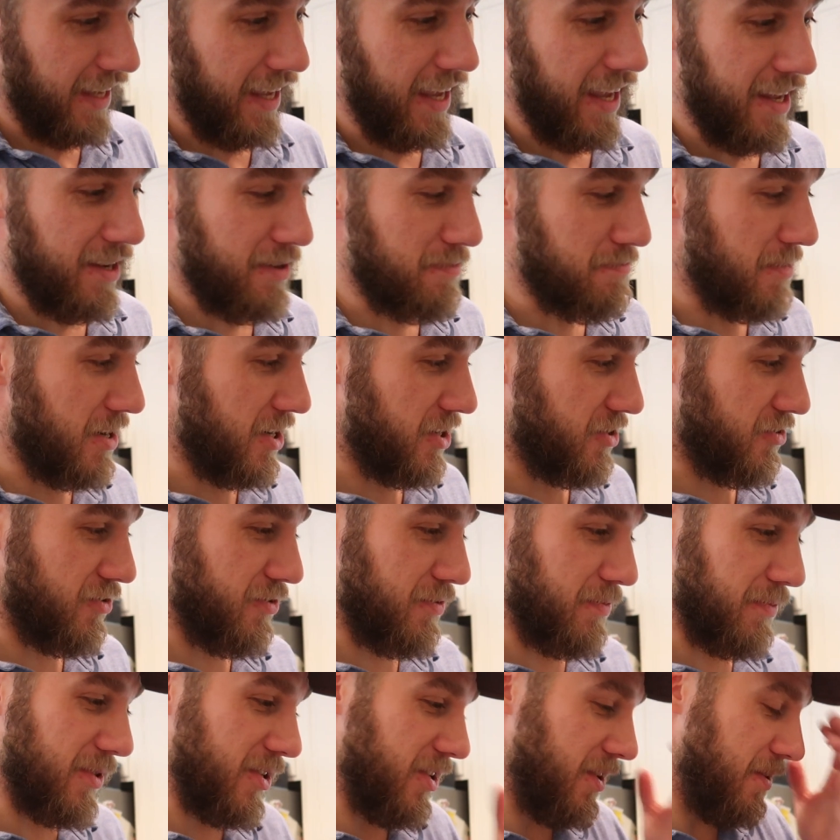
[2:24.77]
canned
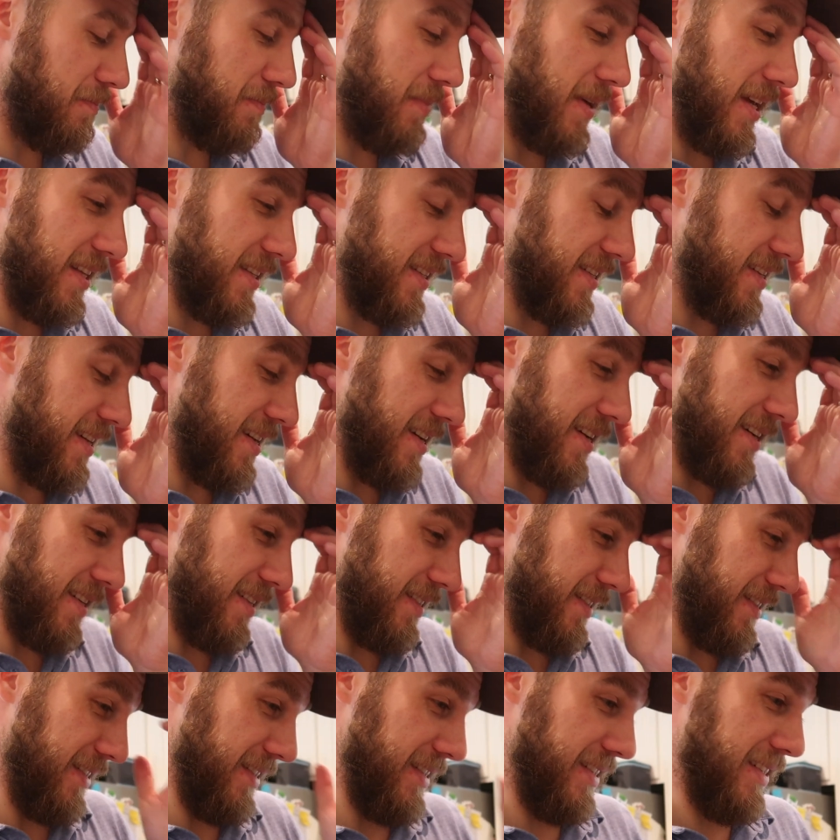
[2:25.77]
mushrooms on
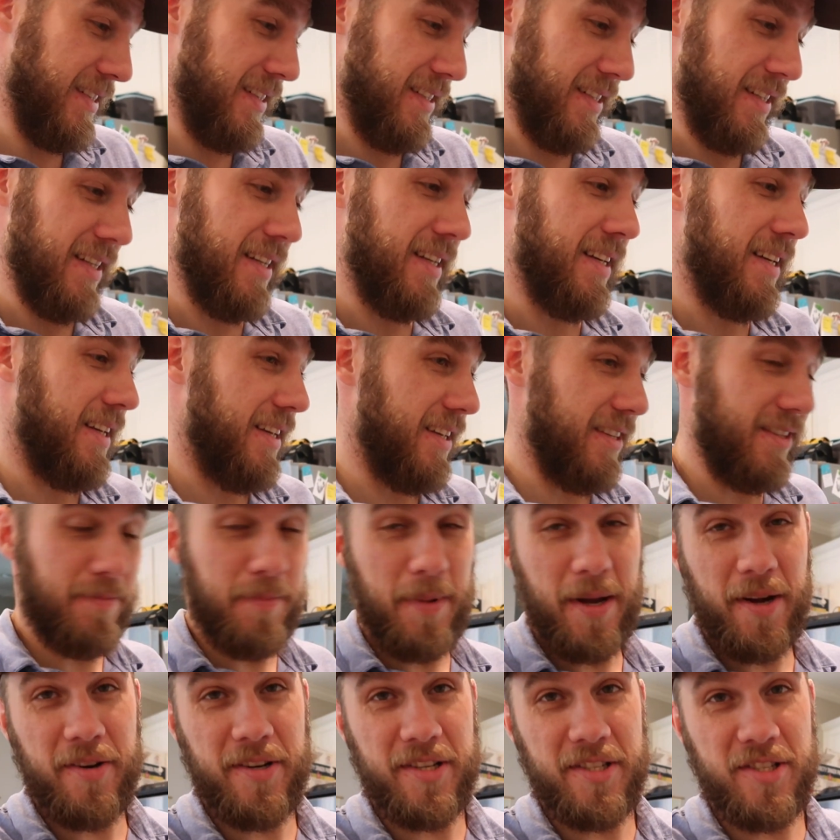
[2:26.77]
pizza is
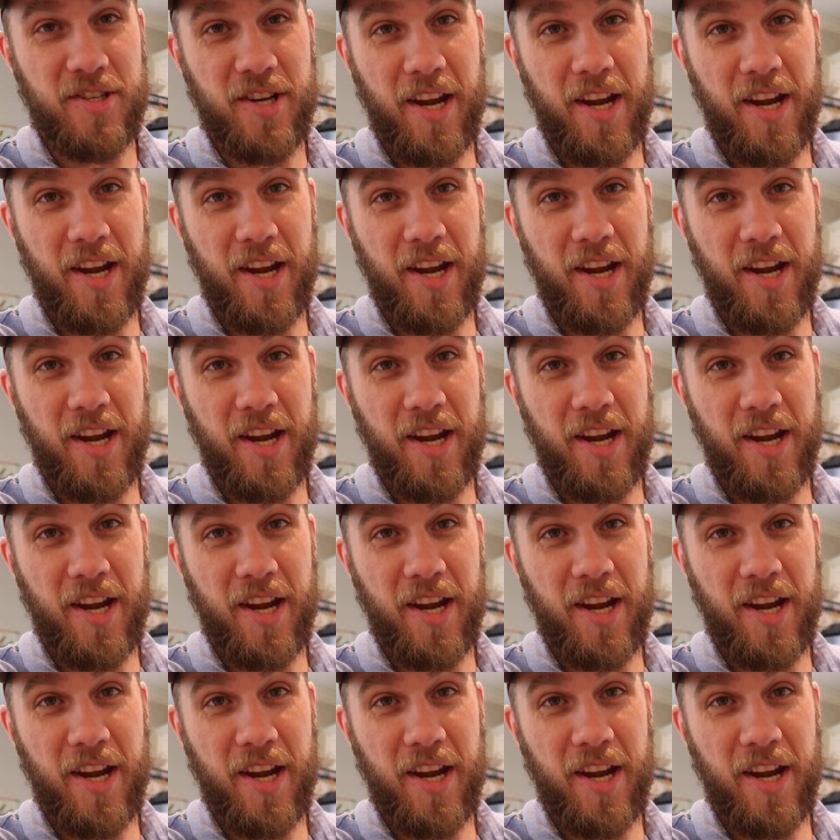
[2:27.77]
Mary's